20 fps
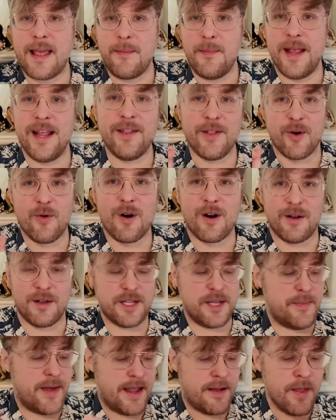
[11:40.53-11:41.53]
they mean the world
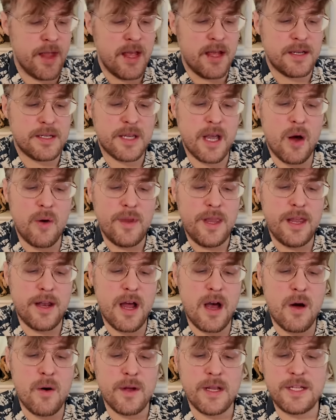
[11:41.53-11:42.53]
to me. So, you
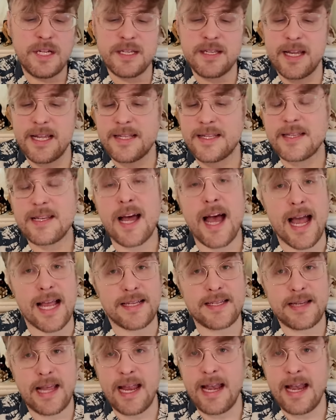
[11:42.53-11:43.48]
know, just, it's nice,